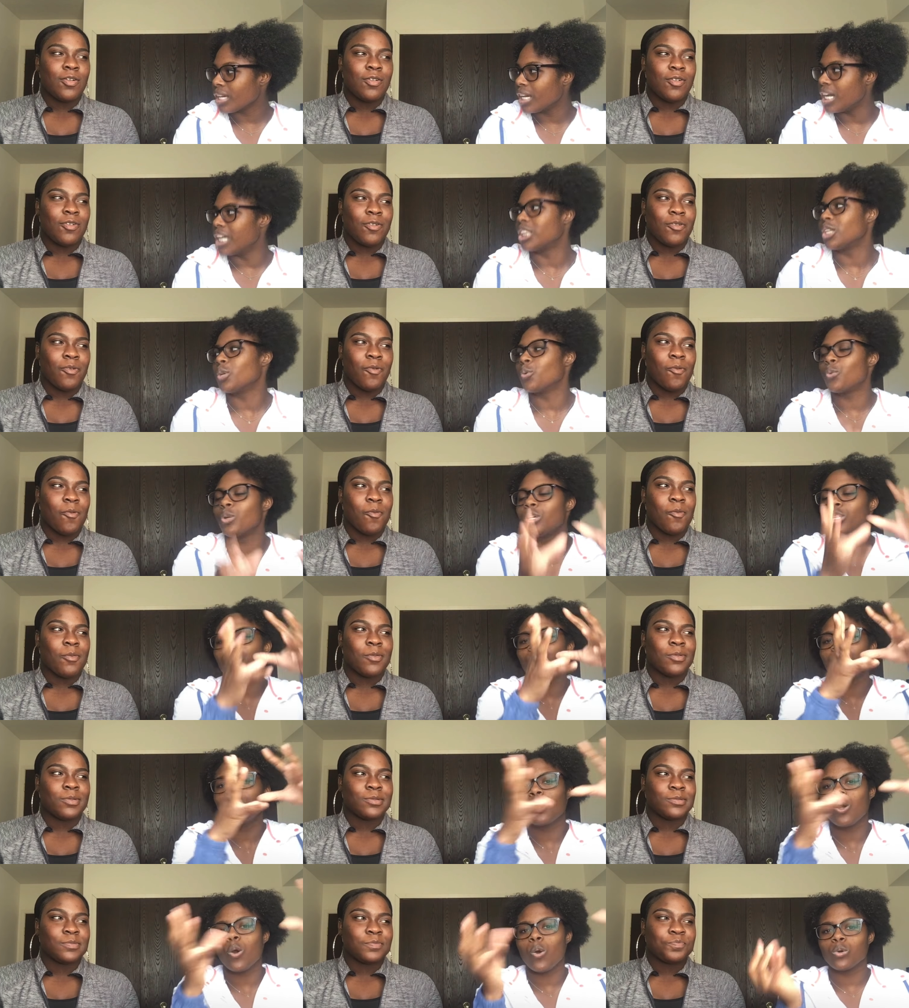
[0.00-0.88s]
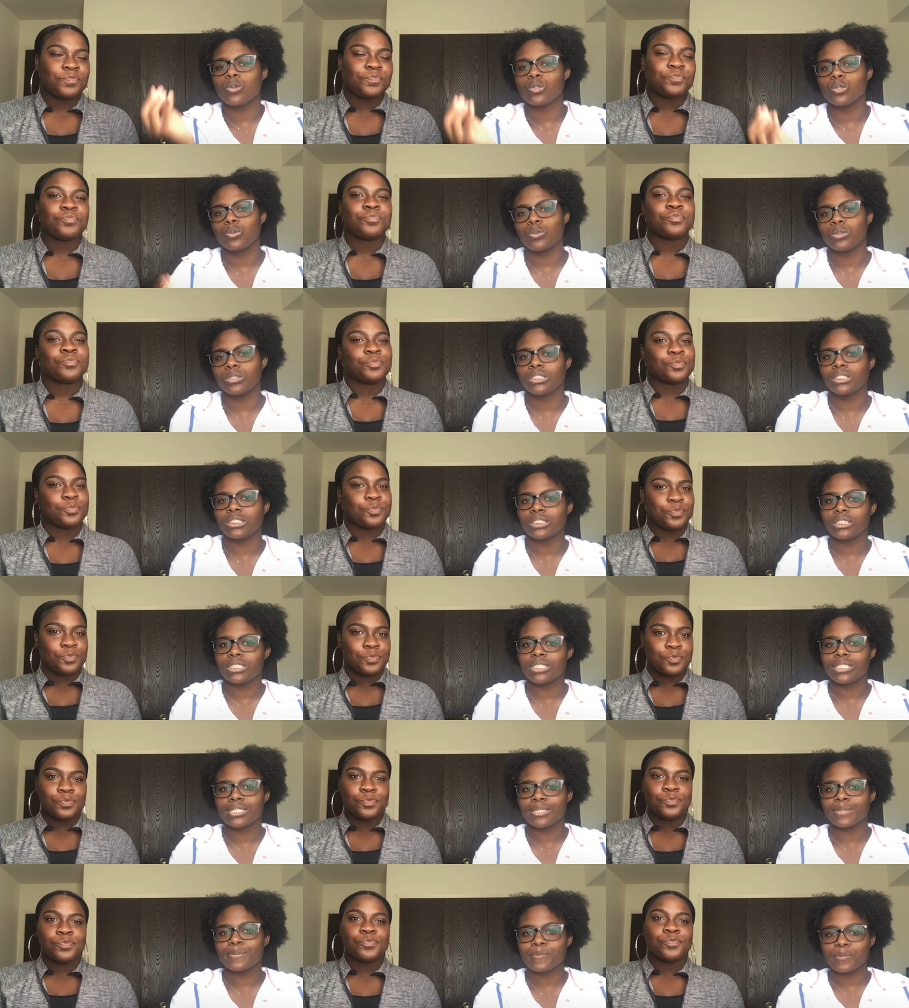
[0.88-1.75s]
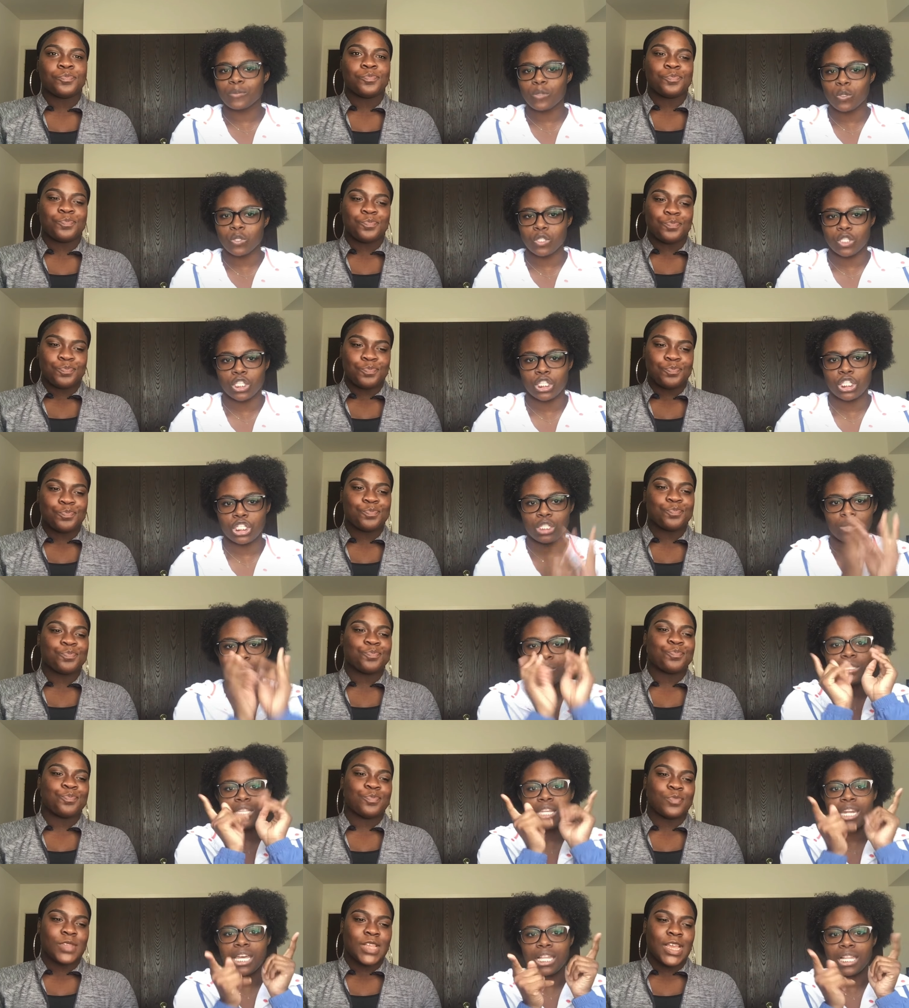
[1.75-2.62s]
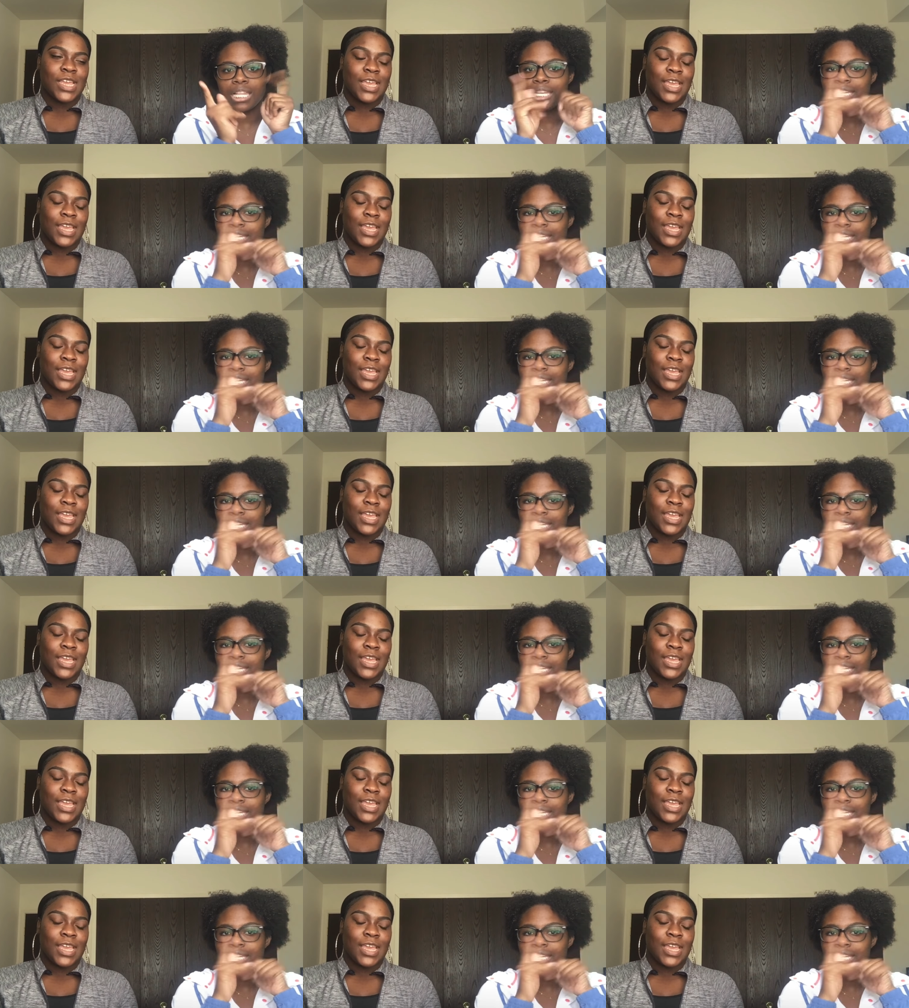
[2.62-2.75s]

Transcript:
Speaker 1: Like the really, really old ones. Those are the Jeeps that I